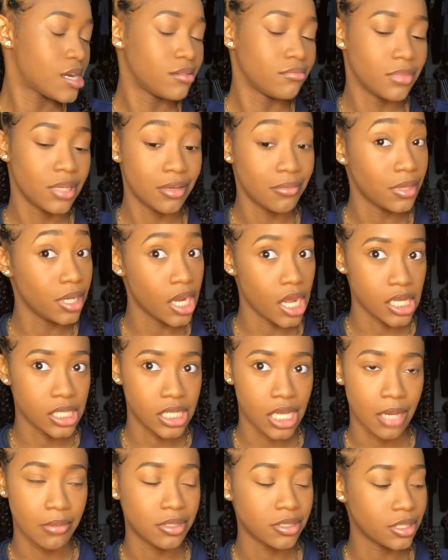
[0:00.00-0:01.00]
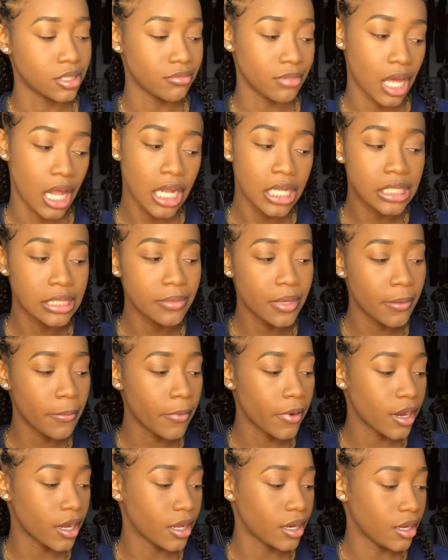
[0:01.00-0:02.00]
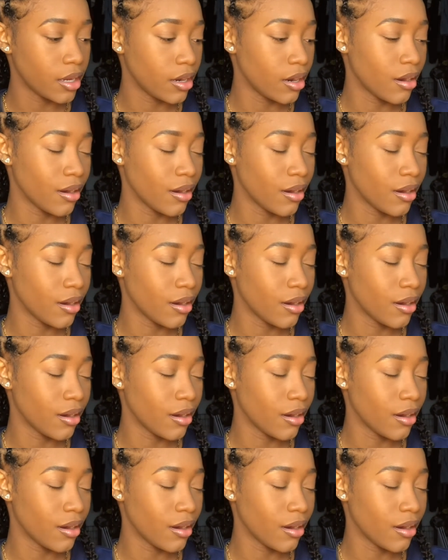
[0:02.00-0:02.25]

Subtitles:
Maybe next time it should be a little bit more clear,